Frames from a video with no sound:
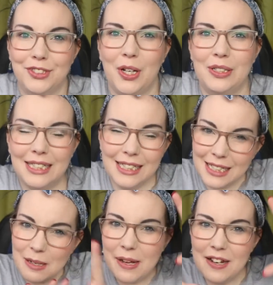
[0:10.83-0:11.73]
So it's a
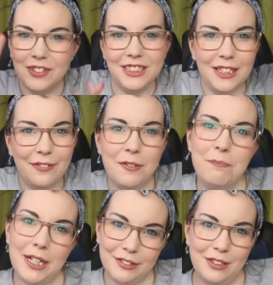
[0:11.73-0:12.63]
little bit of a different
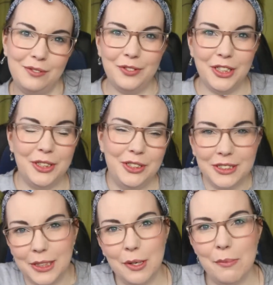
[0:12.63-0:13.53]
background for you. You
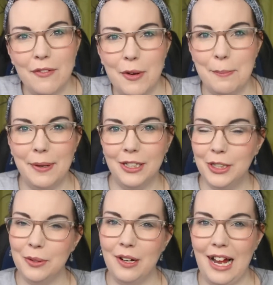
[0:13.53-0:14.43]
still remember
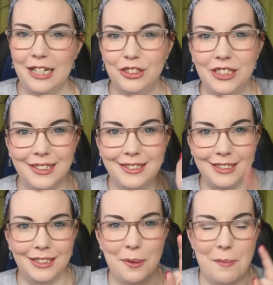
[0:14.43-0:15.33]
who are actually
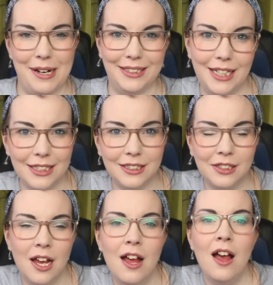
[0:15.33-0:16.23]
sitting on my desk